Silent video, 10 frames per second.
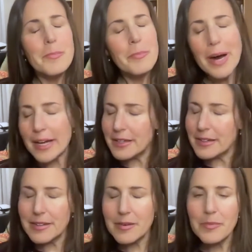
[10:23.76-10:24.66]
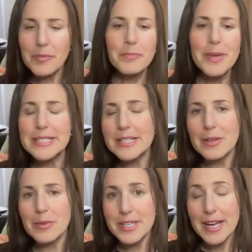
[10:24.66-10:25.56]
But basically
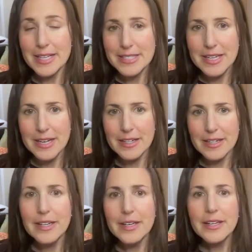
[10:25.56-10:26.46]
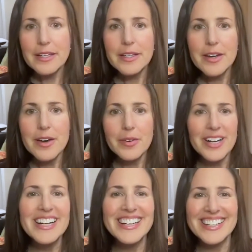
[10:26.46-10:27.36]
with Tesla, you know,
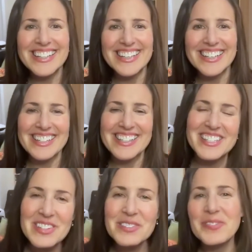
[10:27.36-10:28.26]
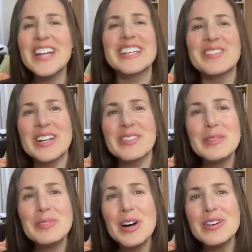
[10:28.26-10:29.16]
this is funny, but
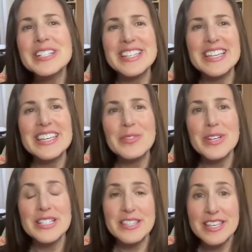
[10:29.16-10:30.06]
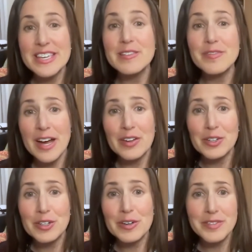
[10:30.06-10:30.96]
people always think he was the
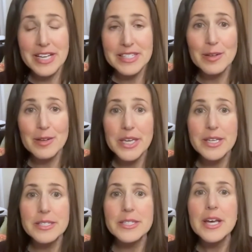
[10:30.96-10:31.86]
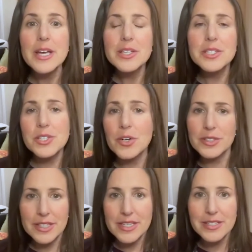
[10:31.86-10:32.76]
founder of Tesla because
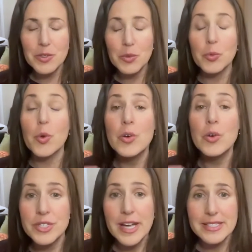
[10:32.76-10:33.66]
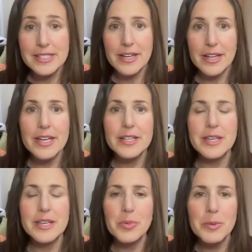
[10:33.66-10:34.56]
certainly he's grown Tesla and his
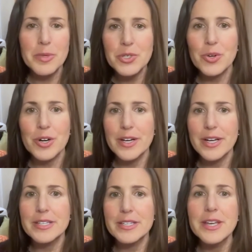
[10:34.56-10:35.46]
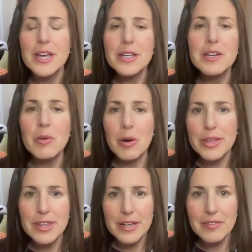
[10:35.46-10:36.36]
imprimatur is, you know, what we
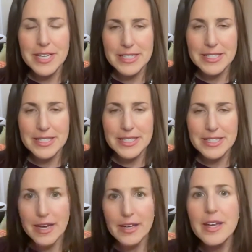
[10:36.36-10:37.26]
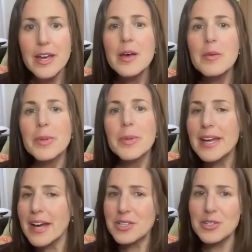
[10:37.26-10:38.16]
think of Tesla today. But he
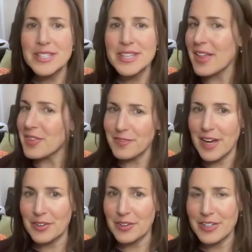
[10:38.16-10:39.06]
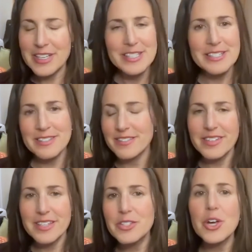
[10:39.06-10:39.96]
actually was not the founder.
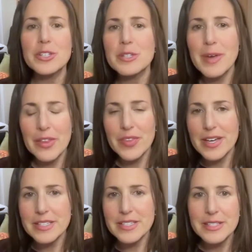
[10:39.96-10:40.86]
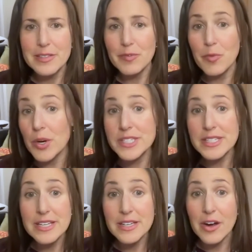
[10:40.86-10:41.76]
He jokes about this. He's the fourth
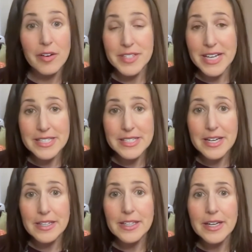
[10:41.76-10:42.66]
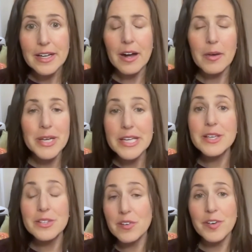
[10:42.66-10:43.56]
CEO of Tesla, but he's
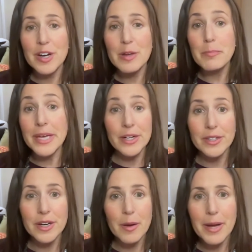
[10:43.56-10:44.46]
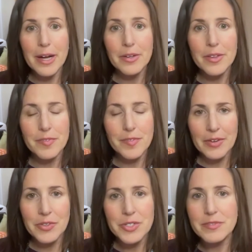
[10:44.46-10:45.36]
also very bitter about the
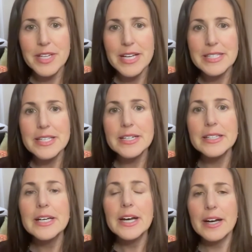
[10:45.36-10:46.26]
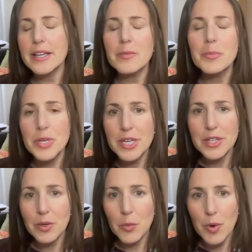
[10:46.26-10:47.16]
founders of Tesla, in
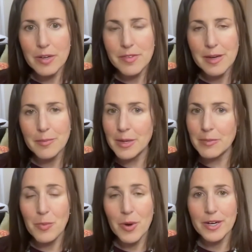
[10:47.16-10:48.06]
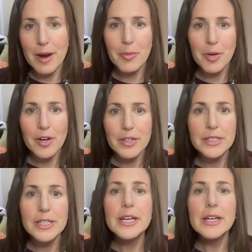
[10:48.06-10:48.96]
particular, one of them named Martin Eberhard,
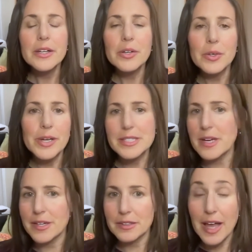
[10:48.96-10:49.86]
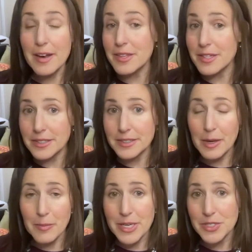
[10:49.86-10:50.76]
who is on a lot of the
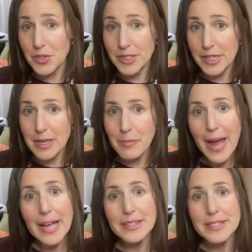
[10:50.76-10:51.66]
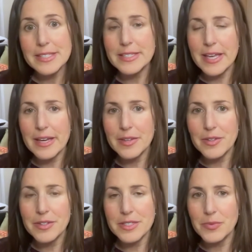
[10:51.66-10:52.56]
company's early key patents and
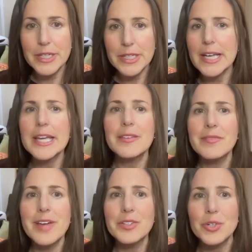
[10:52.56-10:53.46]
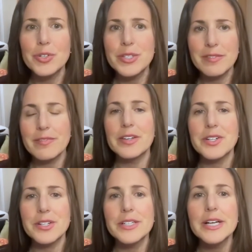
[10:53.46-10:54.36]
is a real like inventor's
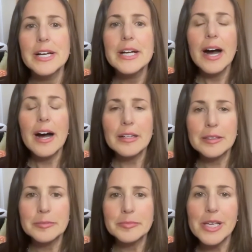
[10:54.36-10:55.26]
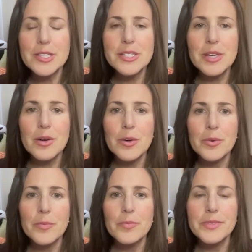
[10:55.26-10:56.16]
inventor.
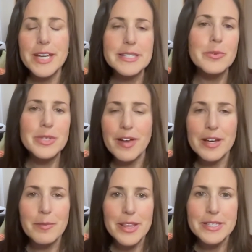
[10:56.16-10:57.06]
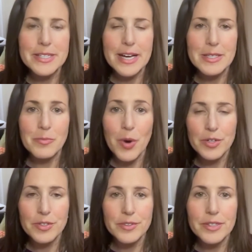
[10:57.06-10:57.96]
So Tesla was founded by these guys,
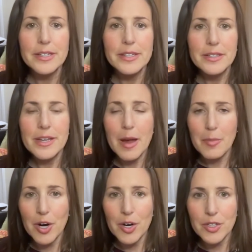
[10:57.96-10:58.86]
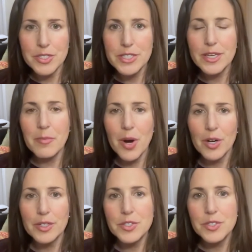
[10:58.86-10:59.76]
Martin Eberhard and
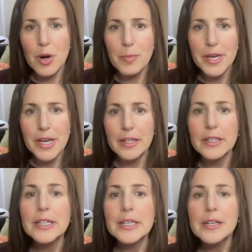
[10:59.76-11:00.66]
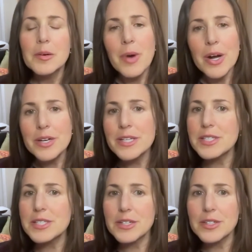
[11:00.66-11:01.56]
Mark Tarpenning. Martin is
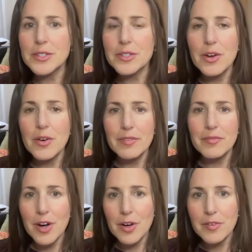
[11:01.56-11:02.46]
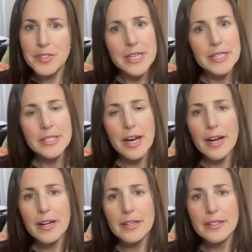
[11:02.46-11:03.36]
still, you know, involved in
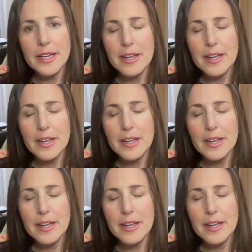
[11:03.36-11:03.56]
like